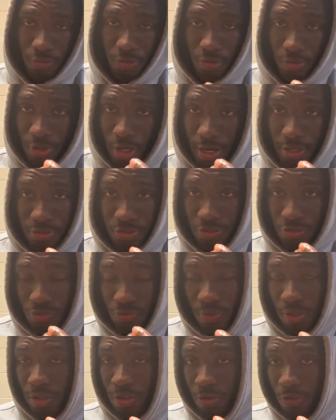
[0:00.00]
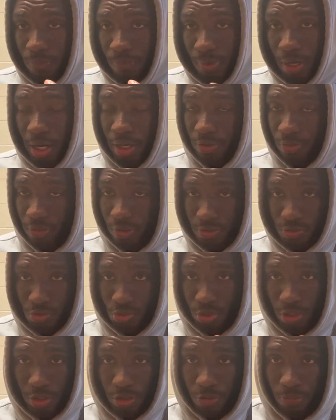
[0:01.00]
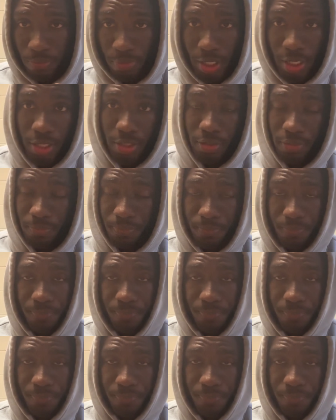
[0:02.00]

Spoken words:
You're not just training your body, you're also training your mind.